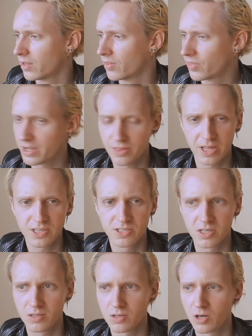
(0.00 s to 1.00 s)
they
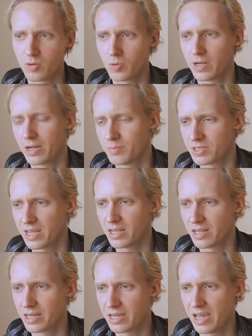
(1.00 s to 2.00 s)
still go when I'm saying
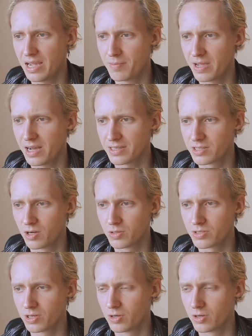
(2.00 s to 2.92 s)
like, hey, yeah, so